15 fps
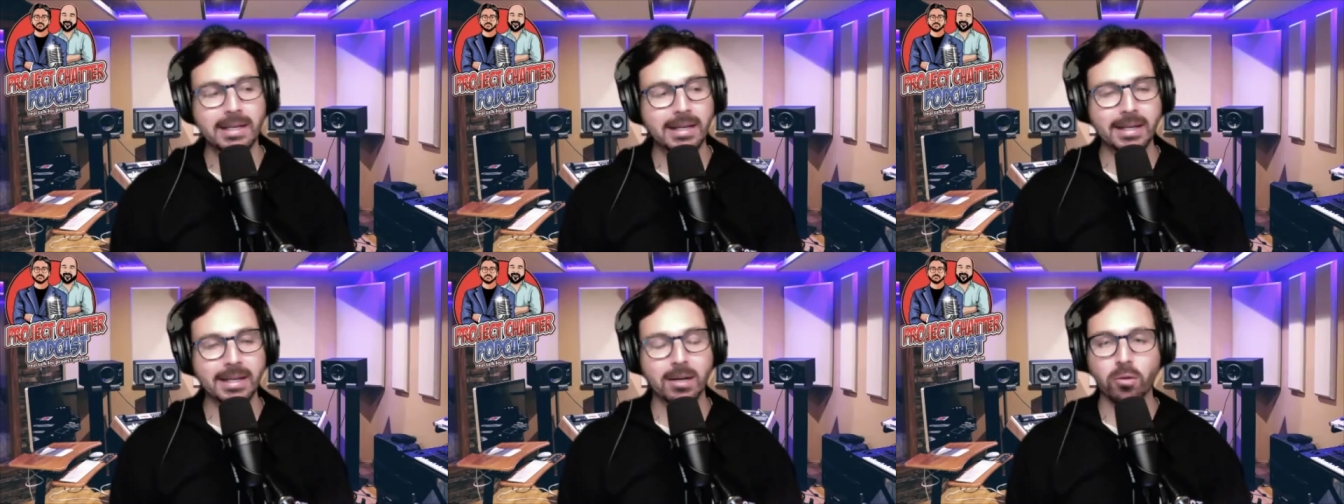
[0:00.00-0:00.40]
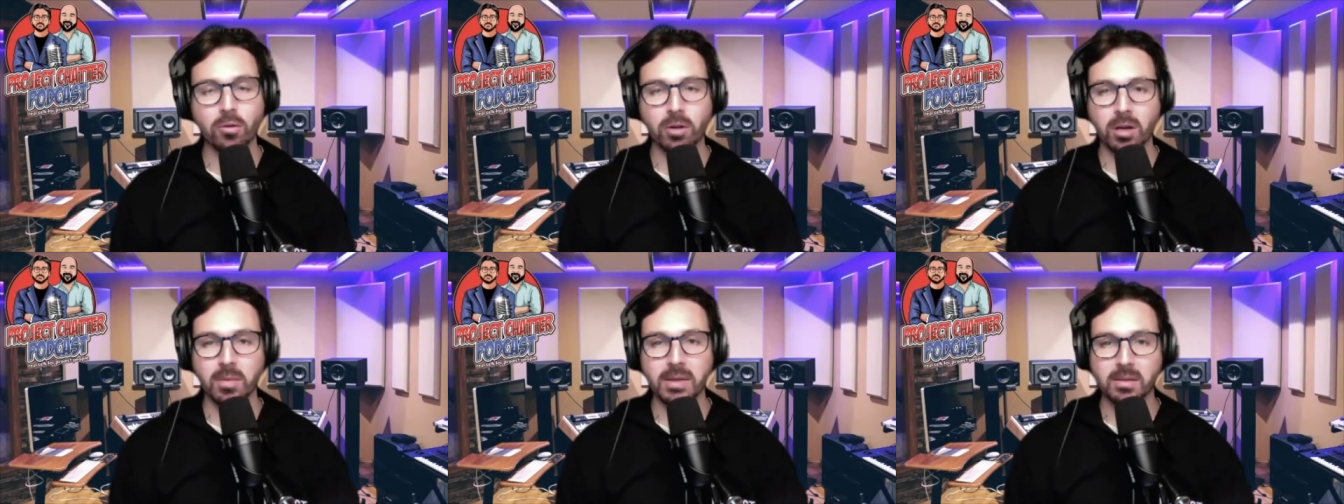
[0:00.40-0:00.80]
or
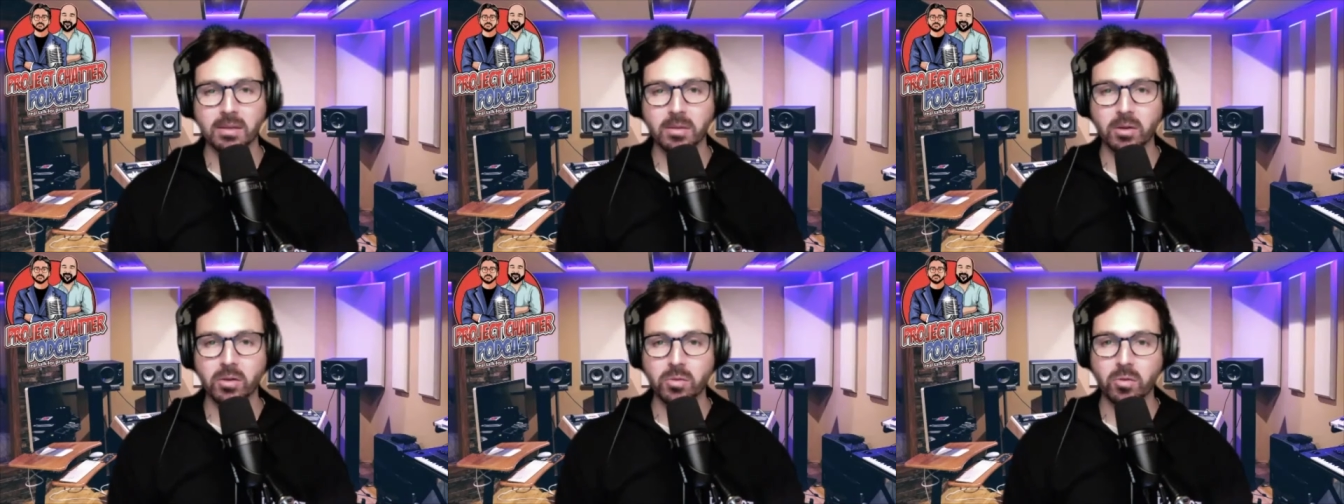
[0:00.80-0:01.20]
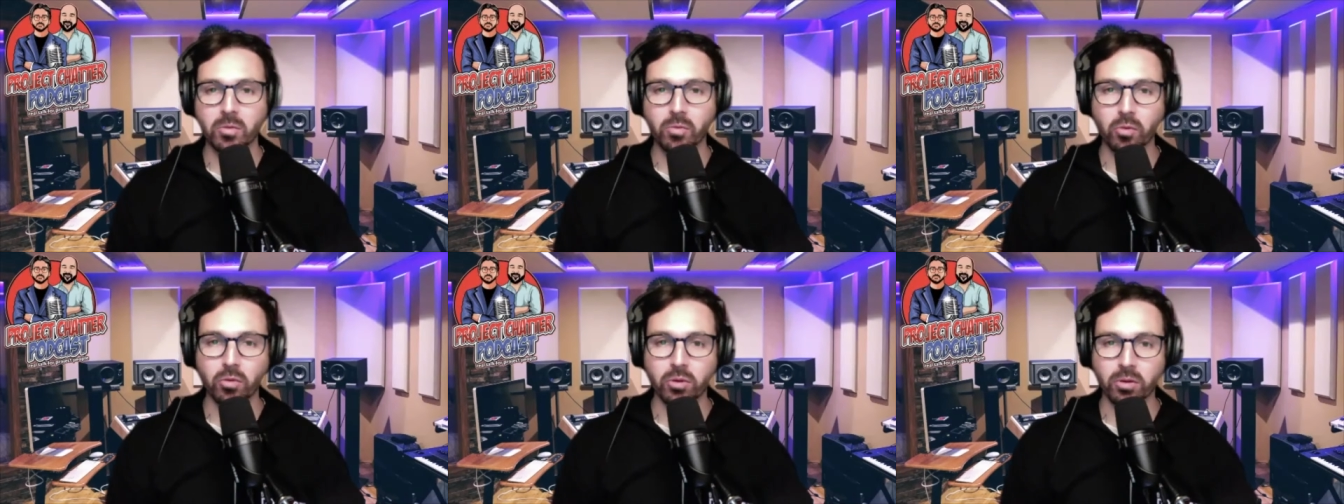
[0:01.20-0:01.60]
it could be someone who's more
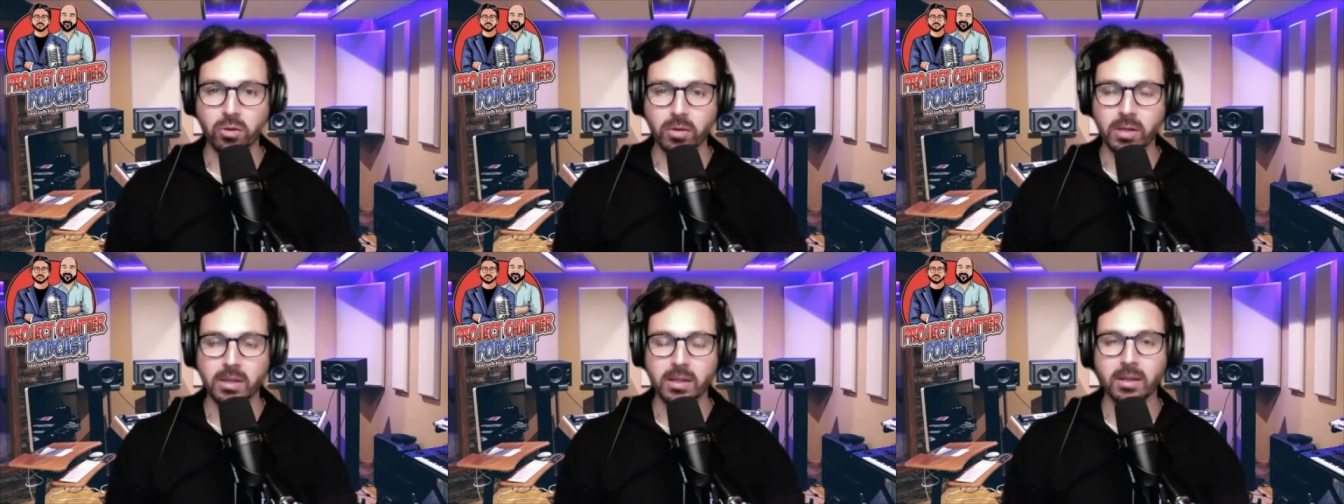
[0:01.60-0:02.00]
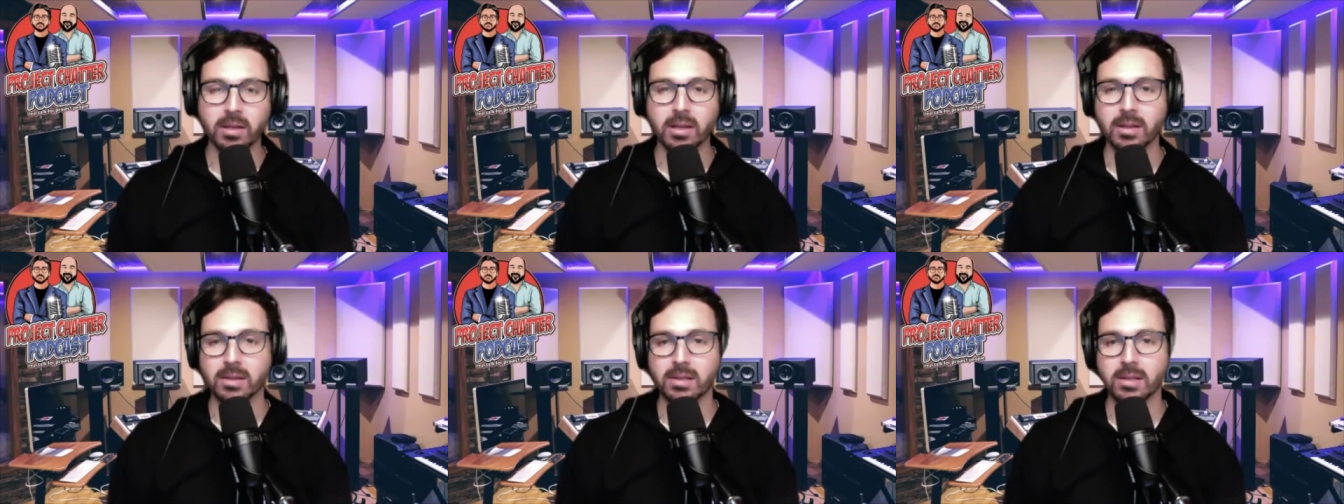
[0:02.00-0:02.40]
broader in
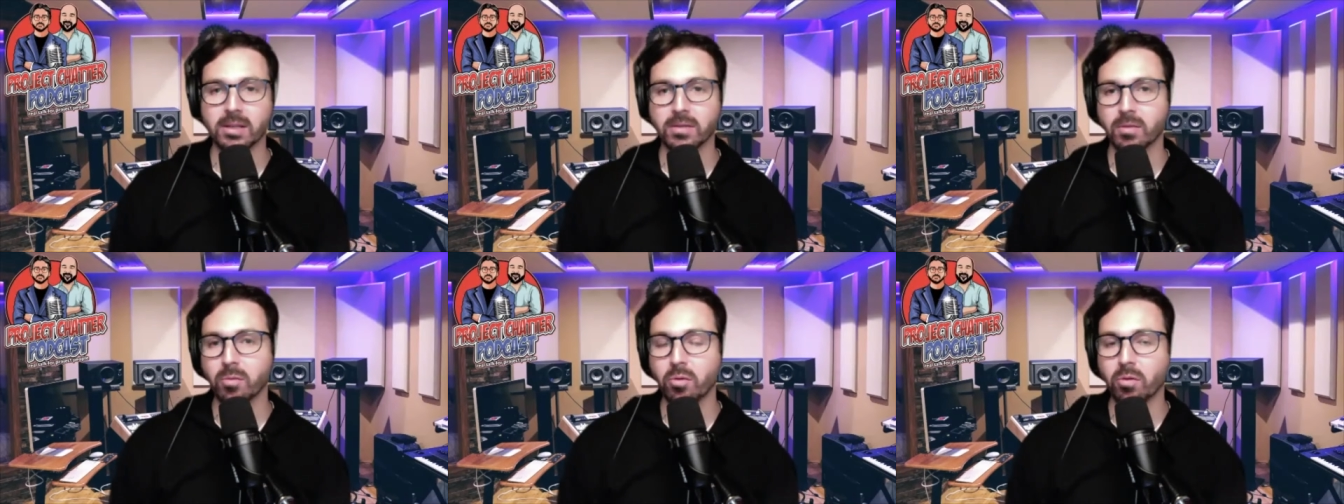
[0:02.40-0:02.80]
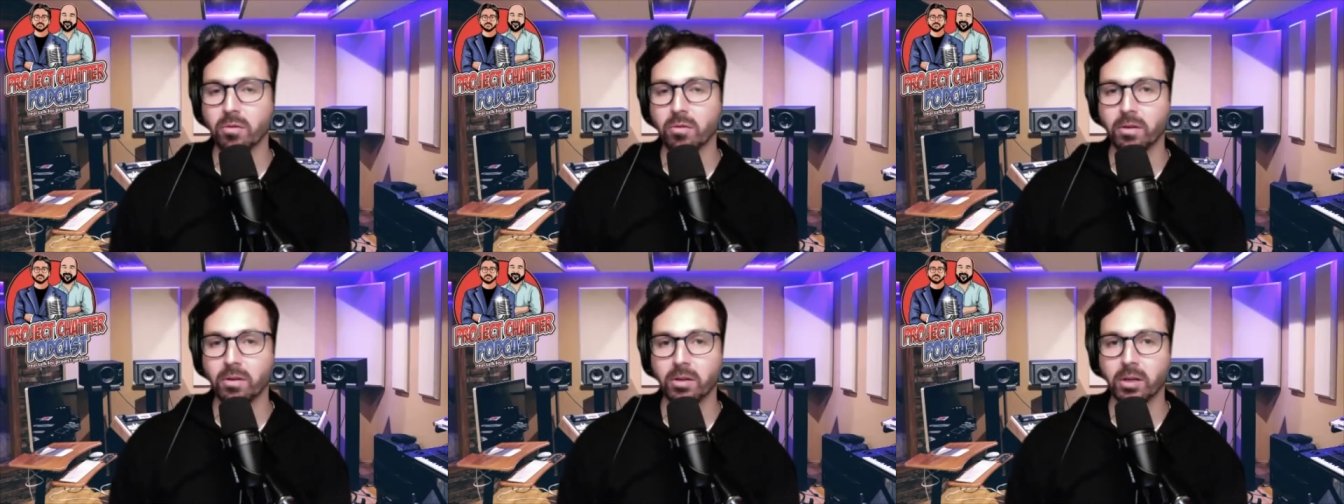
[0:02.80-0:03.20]
the sense of a
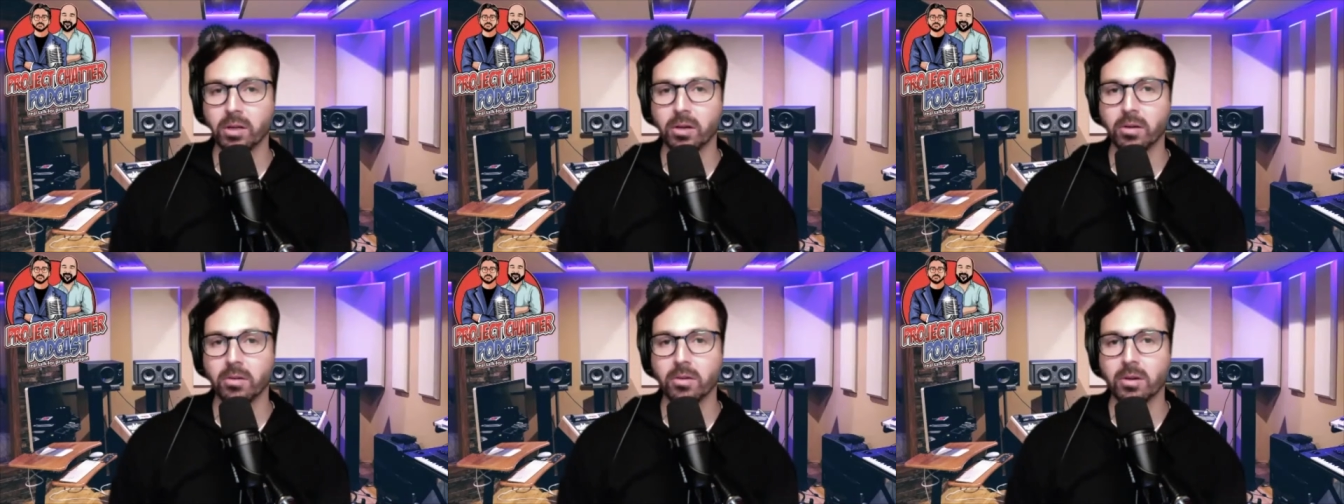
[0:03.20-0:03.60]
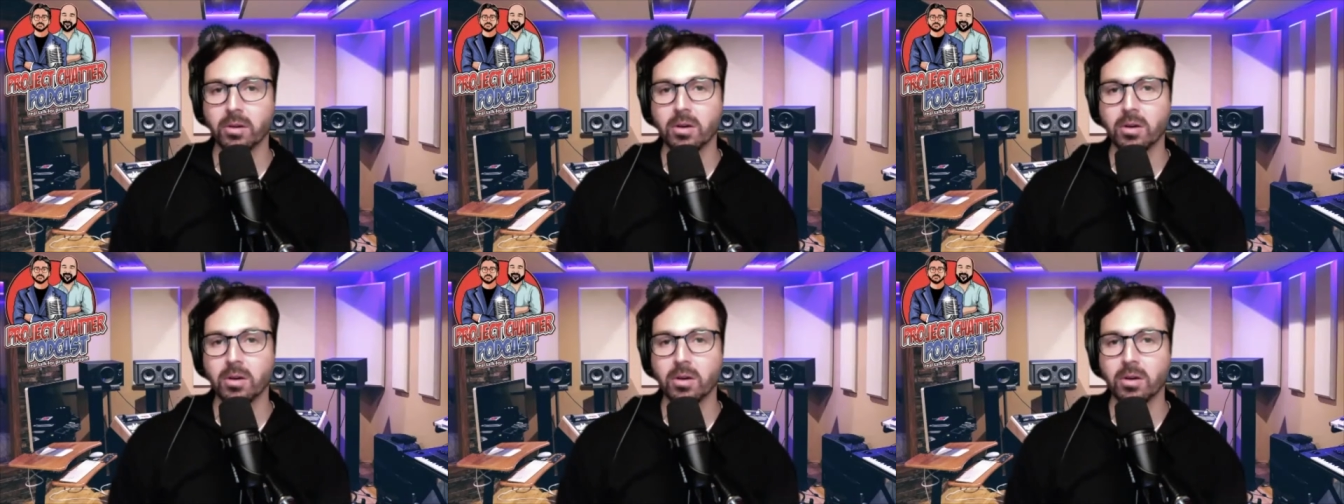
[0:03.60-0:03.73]
portfolio,